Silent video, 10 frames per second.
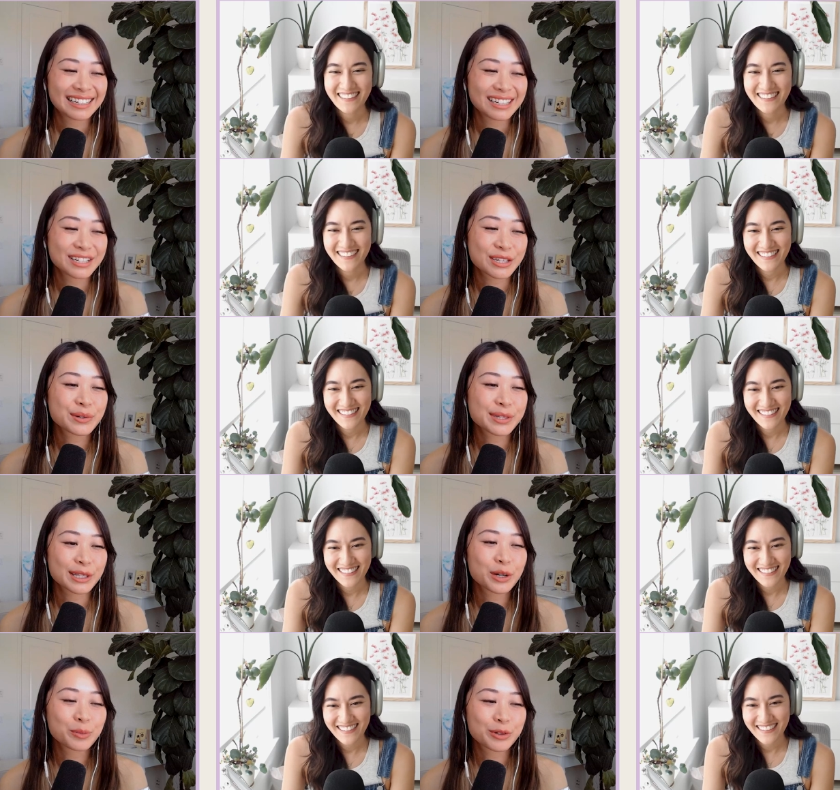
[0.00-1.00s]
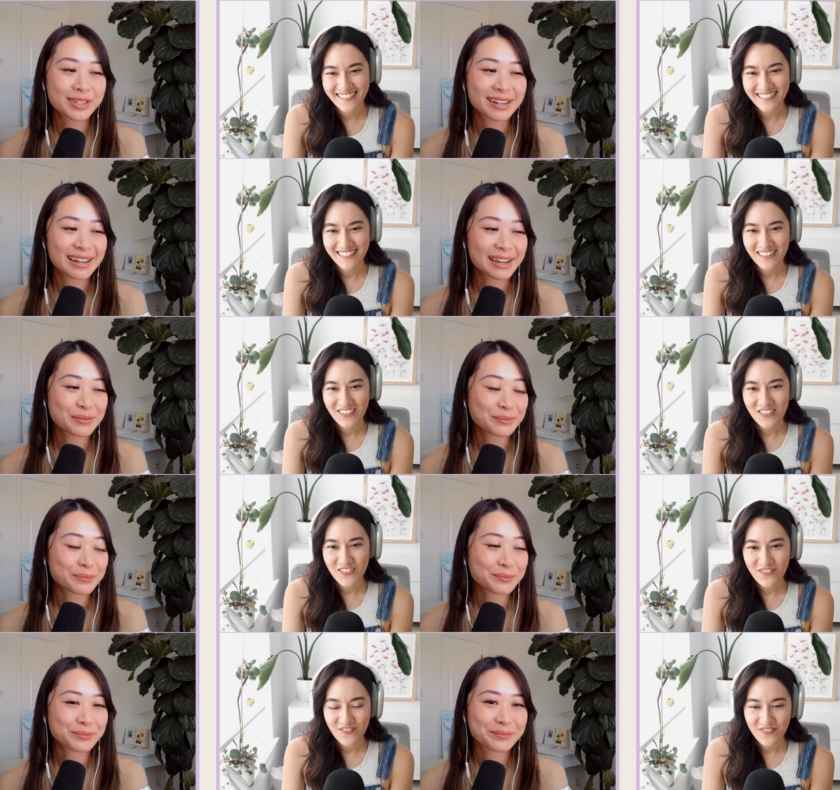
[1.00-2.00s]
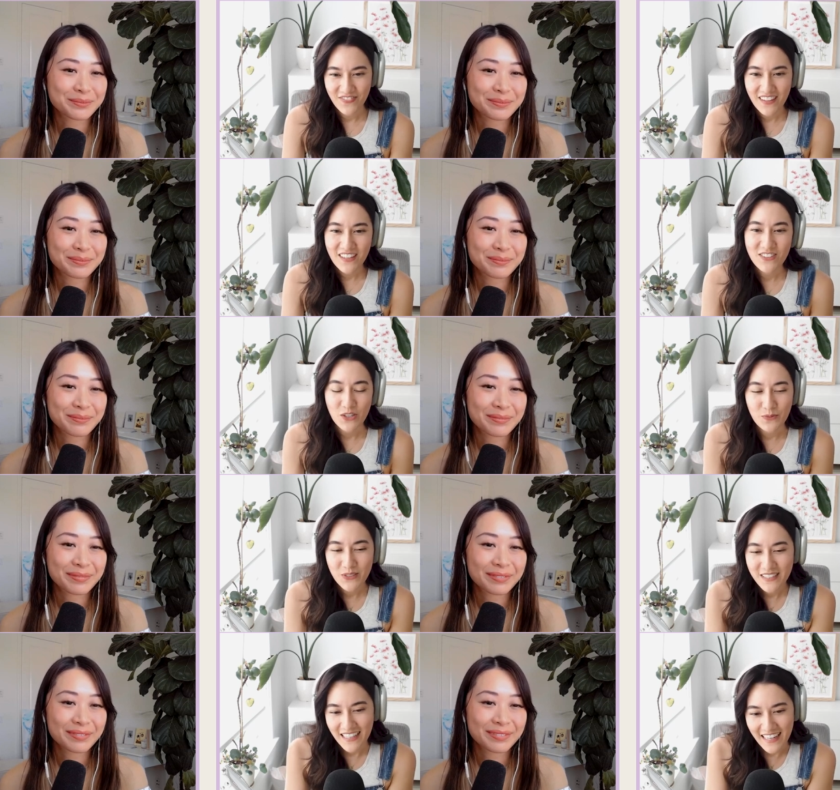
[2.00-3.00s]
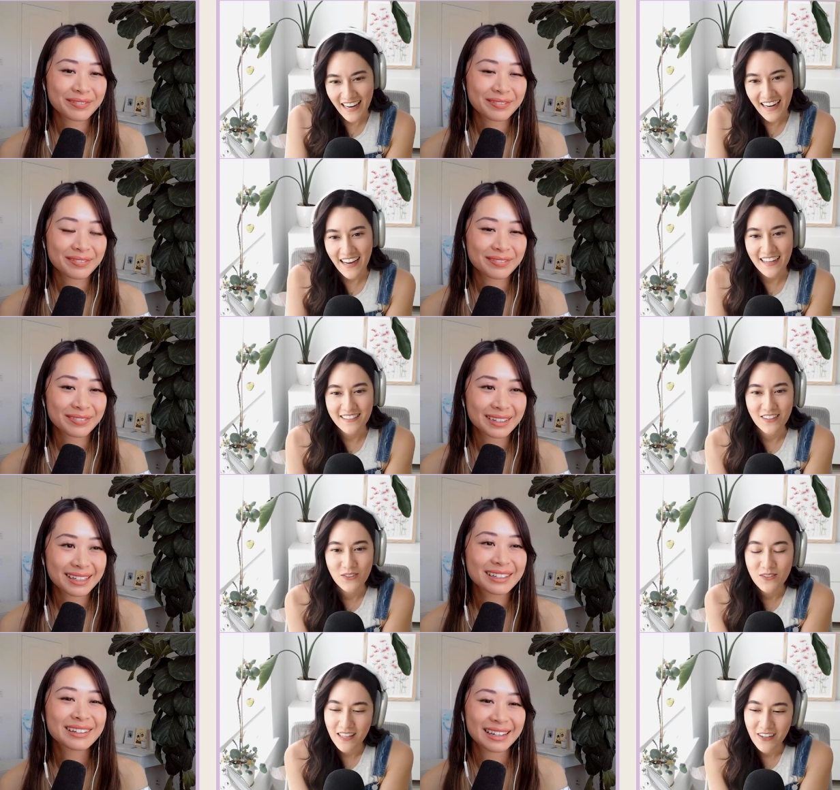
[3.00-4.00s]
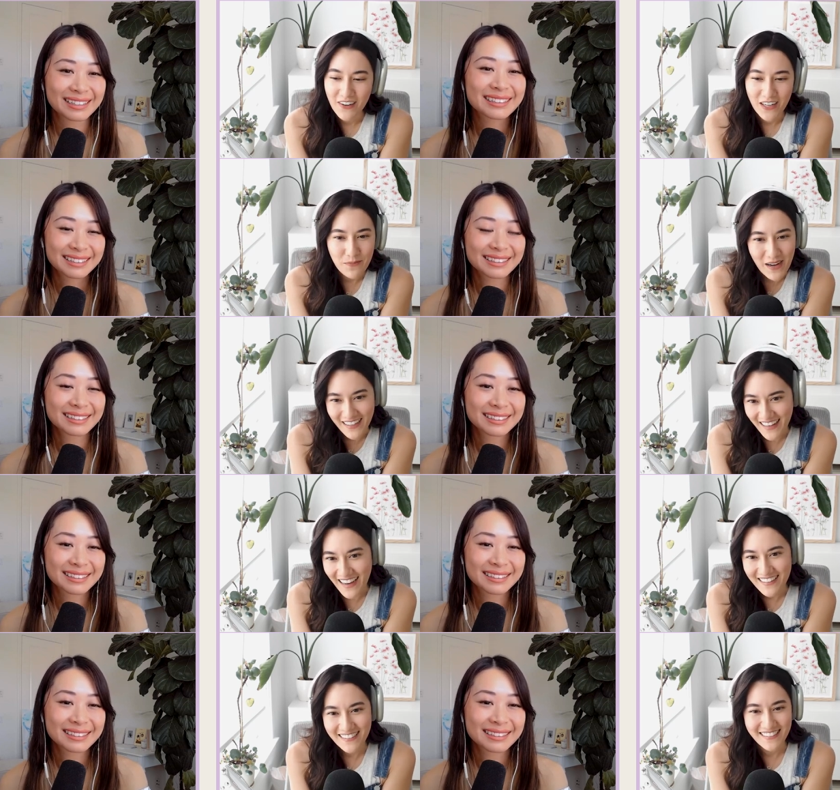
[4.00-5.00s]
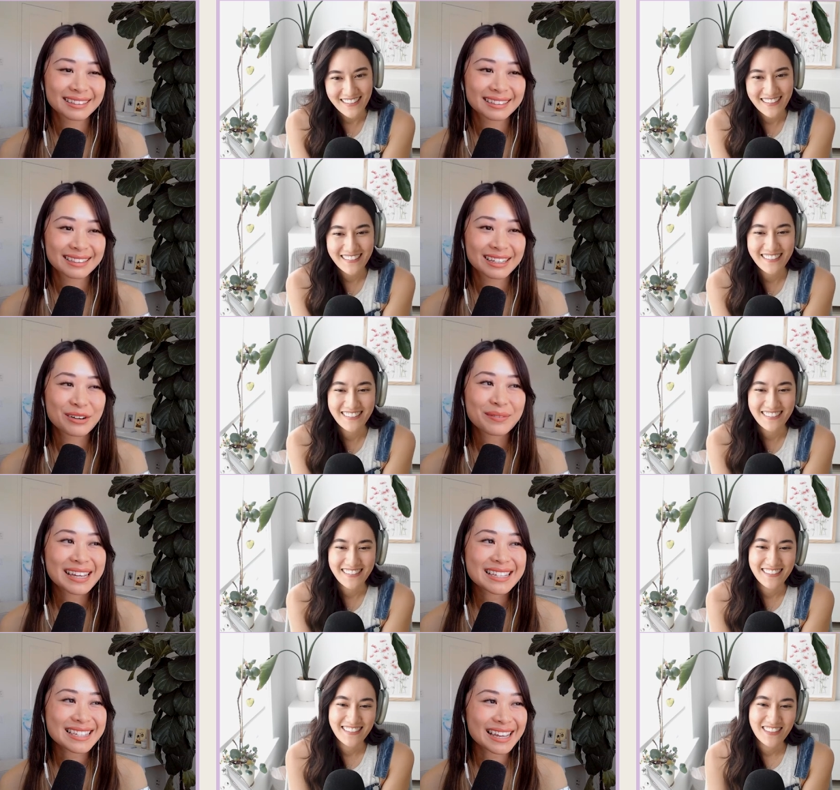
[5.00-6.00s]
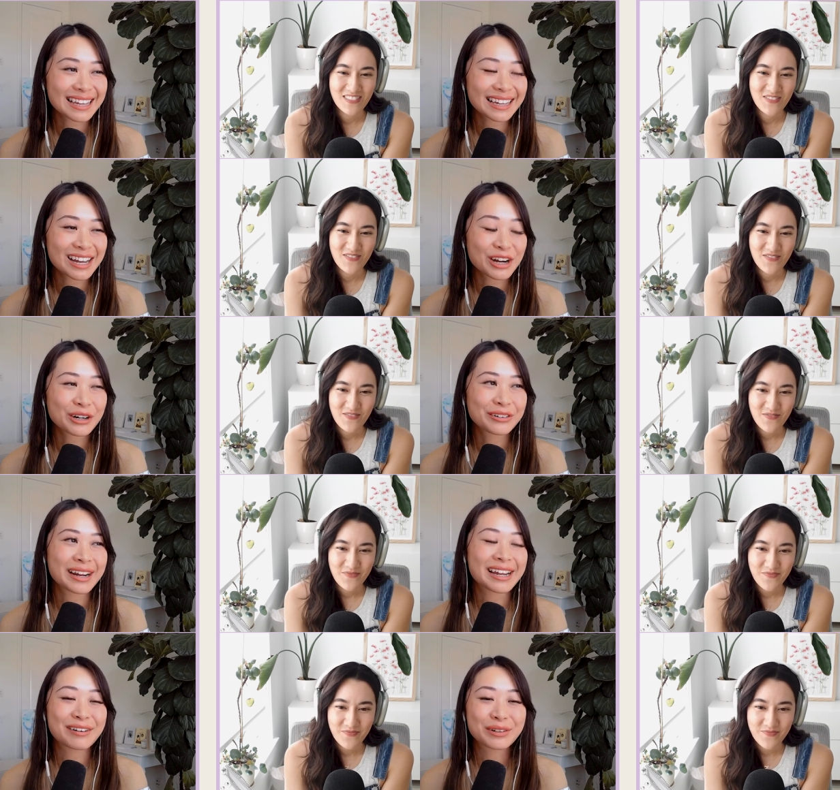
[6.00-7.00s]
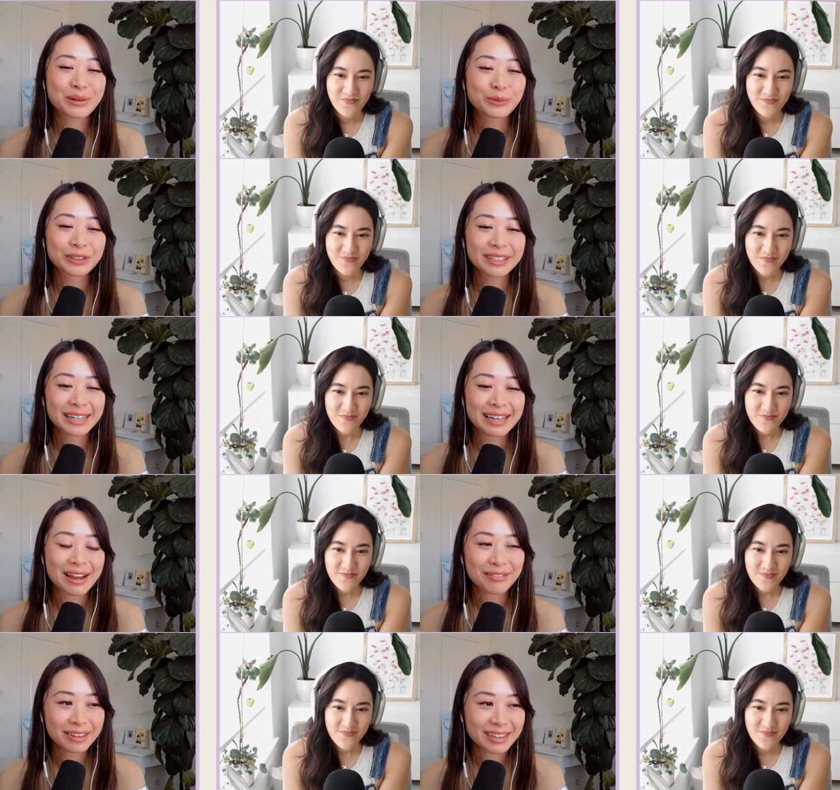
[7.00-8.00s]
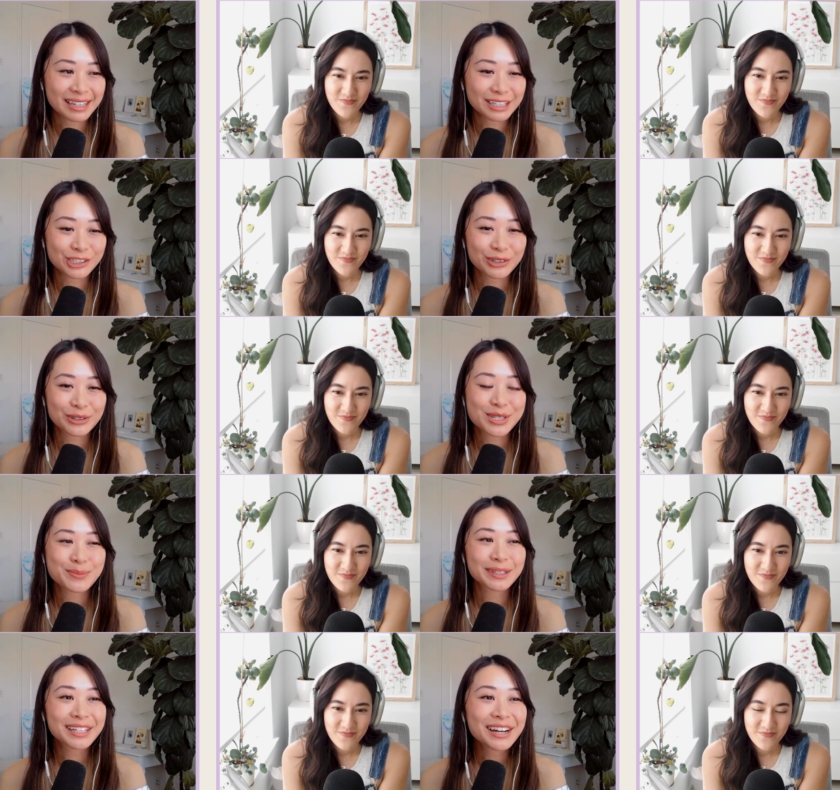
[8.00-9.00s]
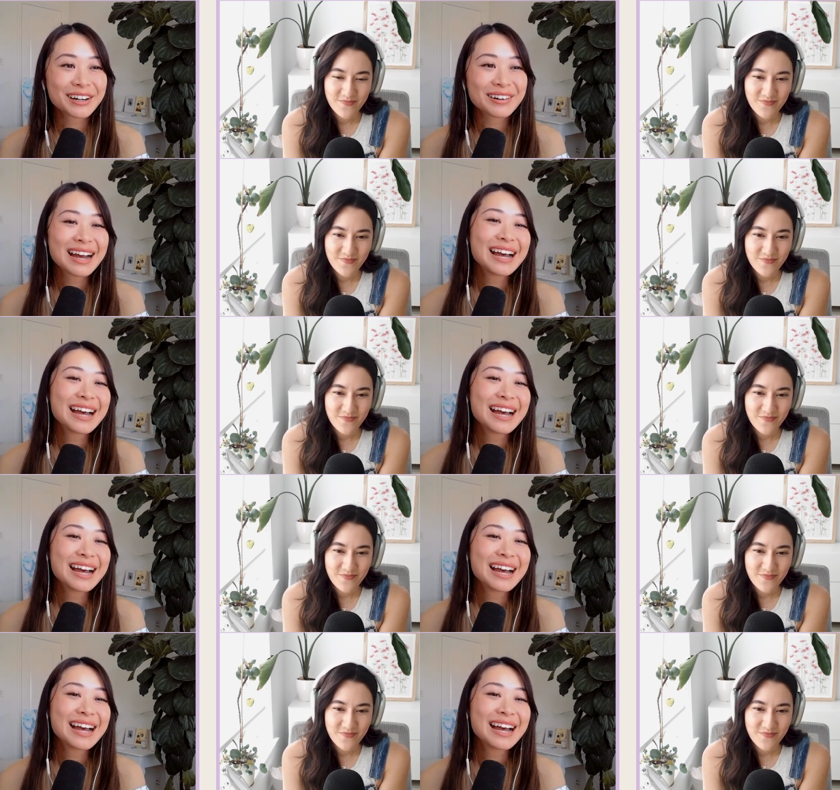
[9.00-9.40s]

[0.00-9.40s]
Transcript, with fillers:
Speaker 1: so Slow Brew Sunday. Slow Brew Sunday. Yeah, it's a newsletter okay. and a podcast. Amazing. All right. Everyone will link everything in the show notes below.